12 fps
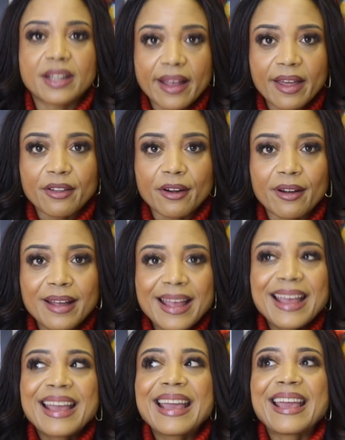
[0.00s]
together.
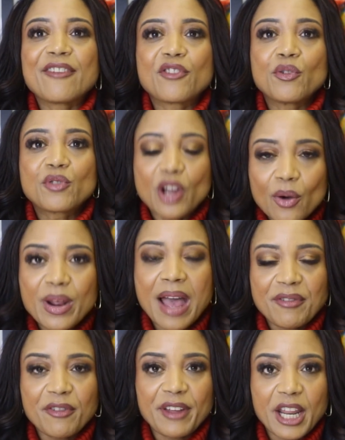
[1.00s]
If you don't
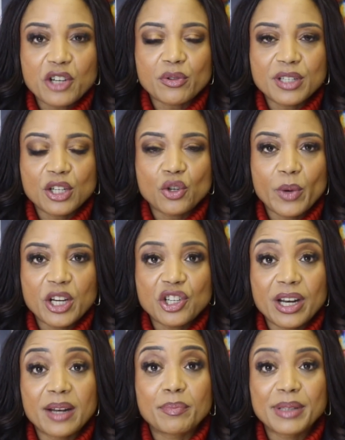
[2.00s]
have a financial
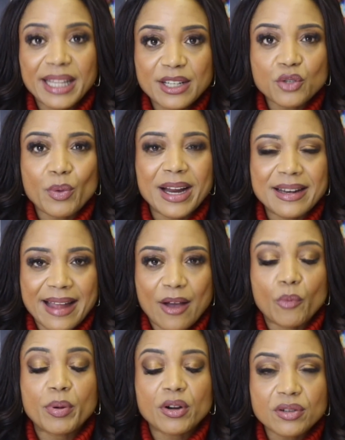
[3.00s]
situation in place right
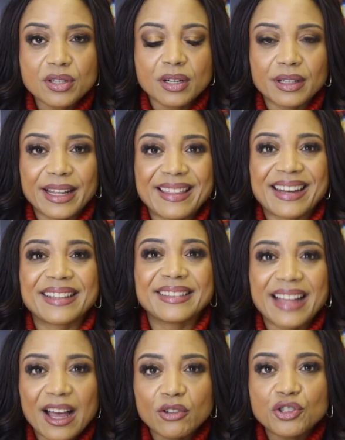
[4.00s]
now personally that
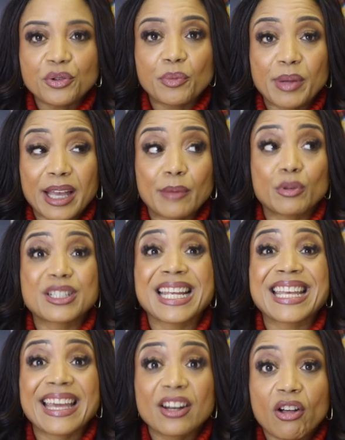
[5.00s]
allows you to be able
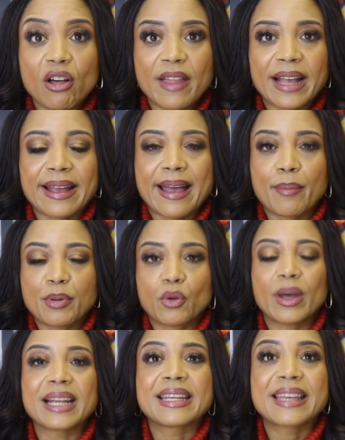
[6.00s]
to get all that
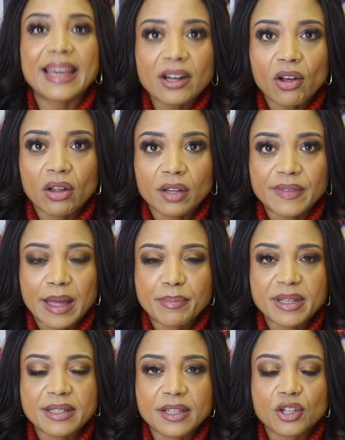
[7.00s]
capital and get all of
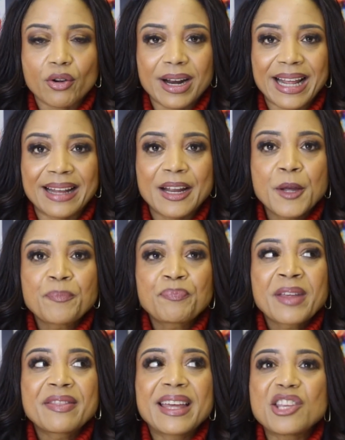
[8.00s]
that business credit,
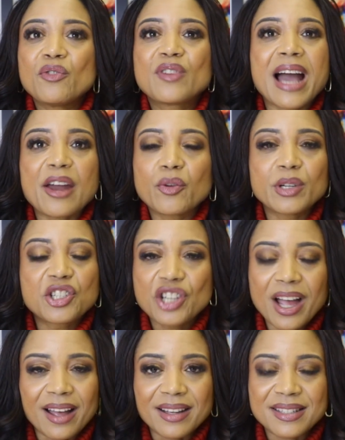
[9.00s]
then you've got to
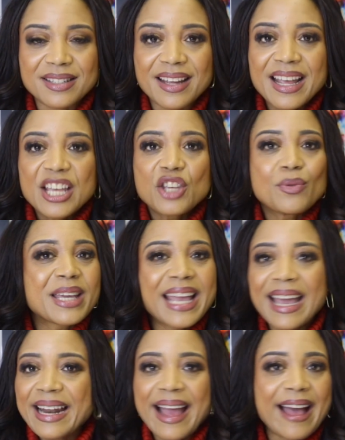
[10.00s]
adjust. You
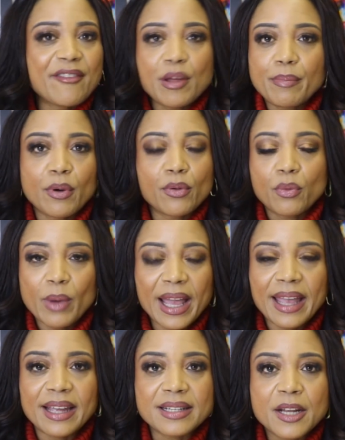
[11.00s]
can't have it both
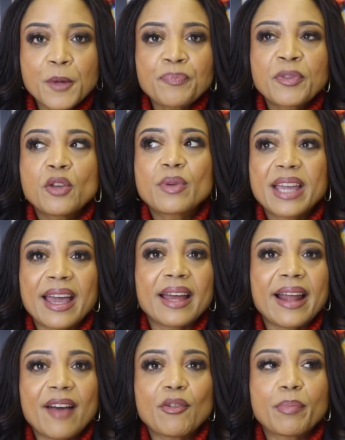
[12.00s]
ways. You
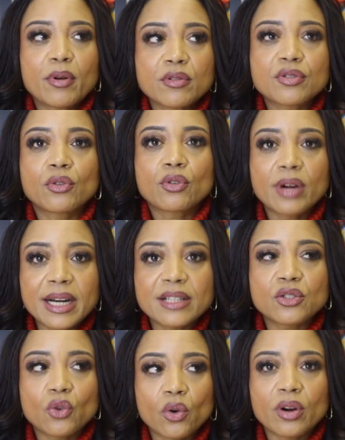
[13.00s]
can't have a personal
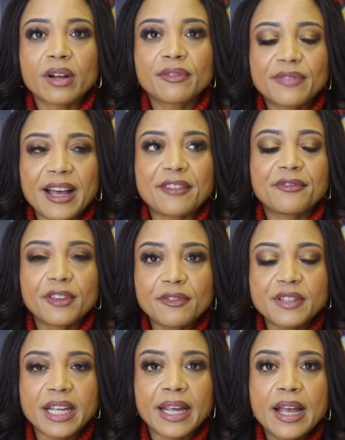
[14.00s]
credit score of five
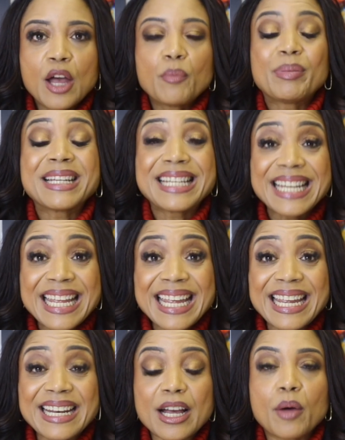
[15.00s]
fifty but
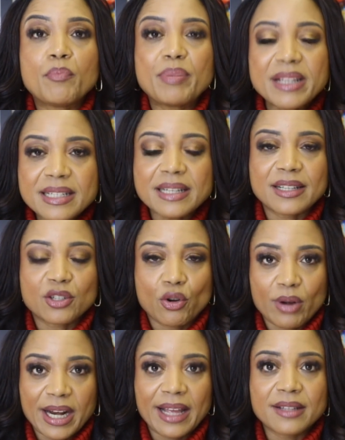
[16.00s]
need a business
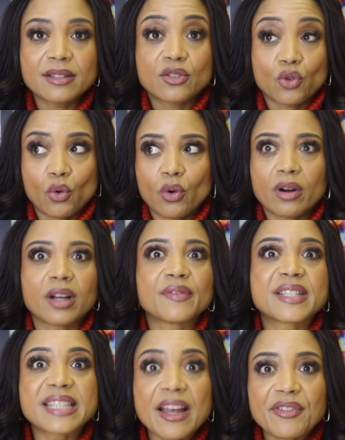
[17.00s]
credit score
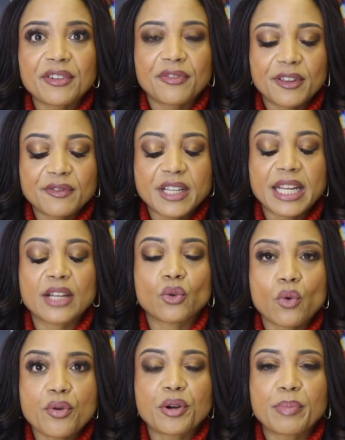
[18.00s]
of seven fifty in
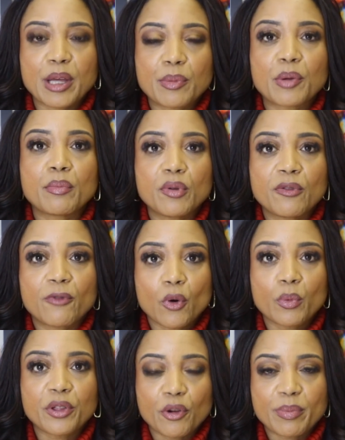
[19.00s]
order to be able to move
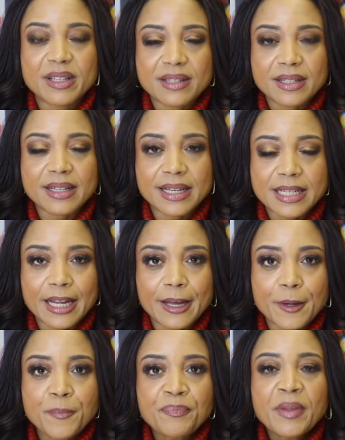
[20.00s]
forward with your business
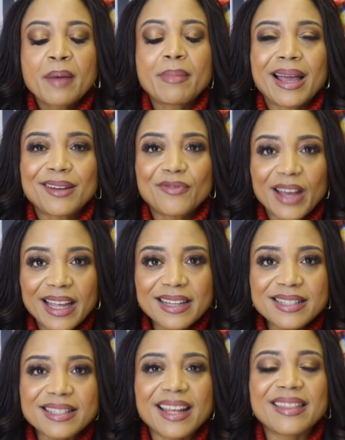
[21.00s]
idea. My
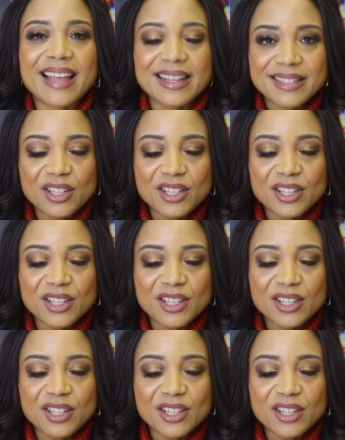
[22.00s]
advice in that